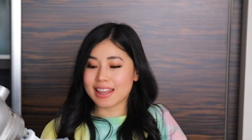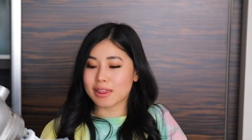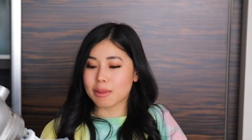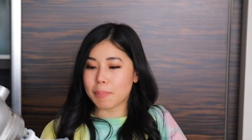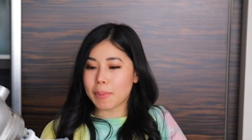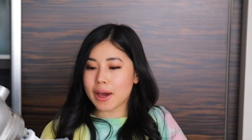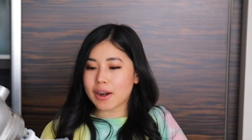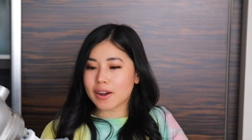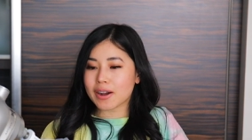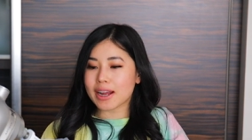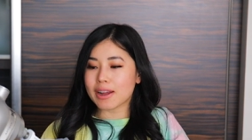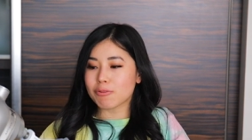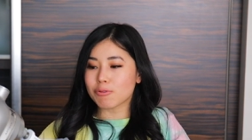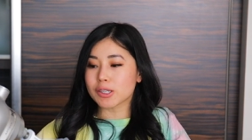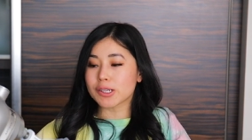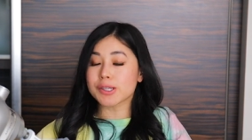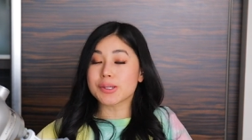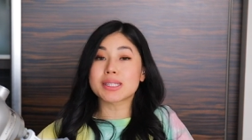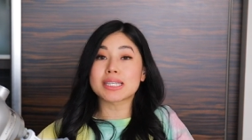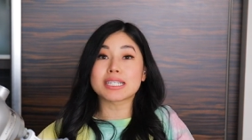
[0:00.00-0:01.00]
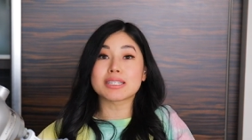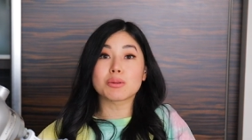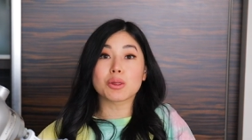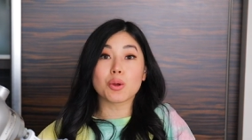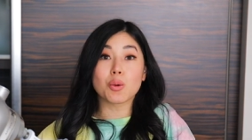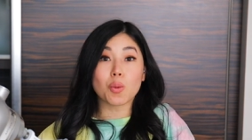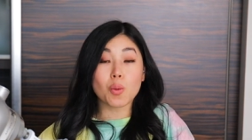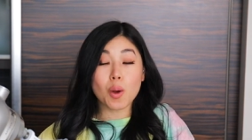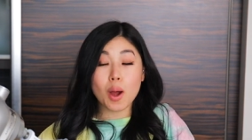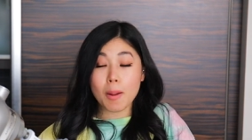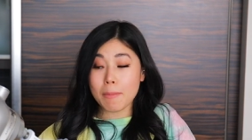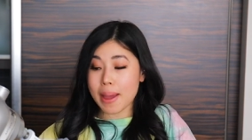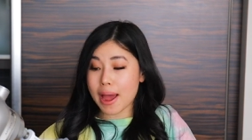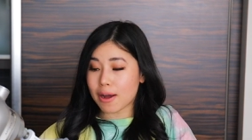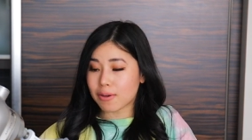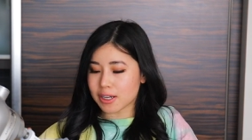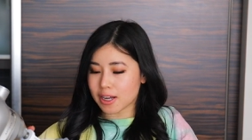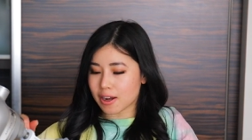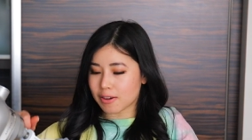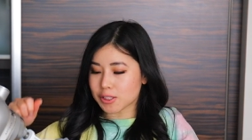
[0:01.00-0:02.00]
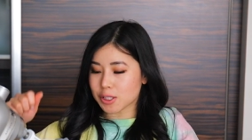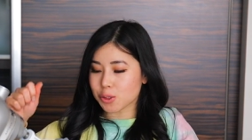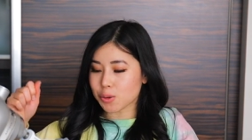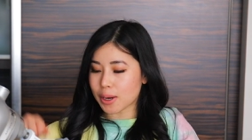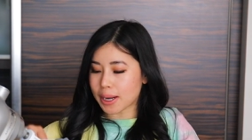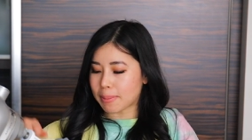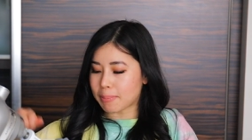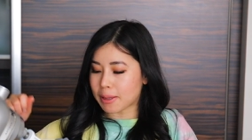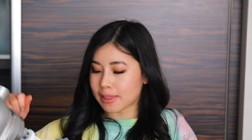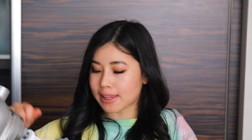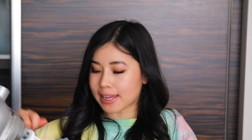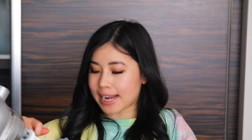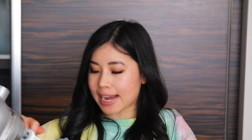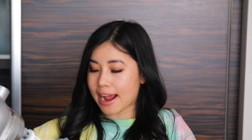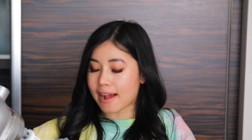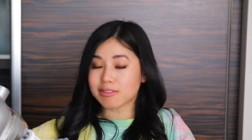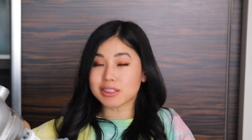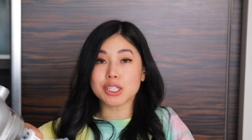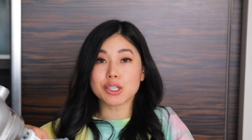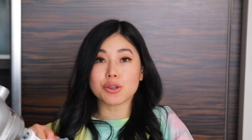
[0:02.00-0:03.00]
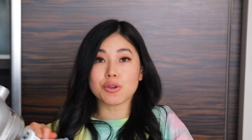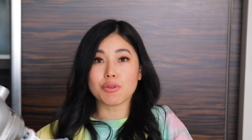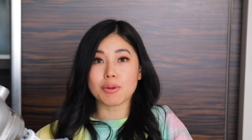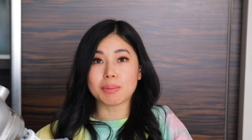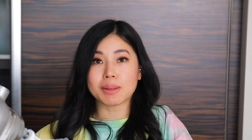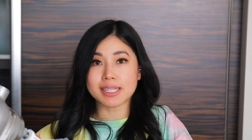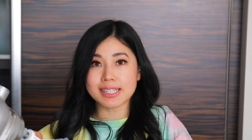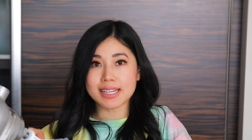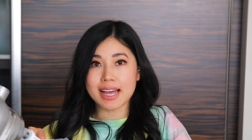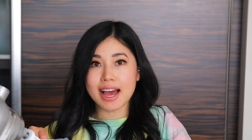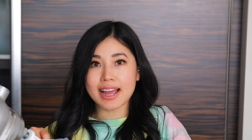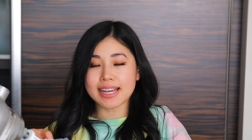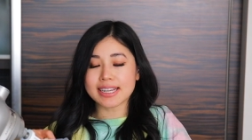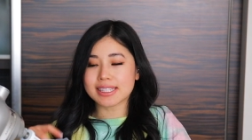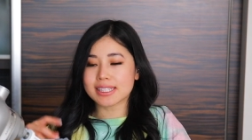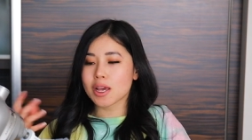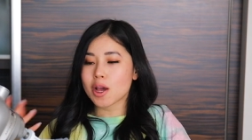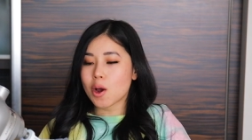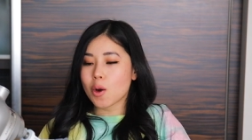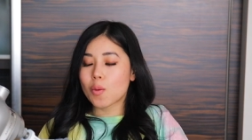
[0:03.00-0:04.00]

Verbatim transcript: the butter, it reduces the amount of scraping that I have to do from the sides.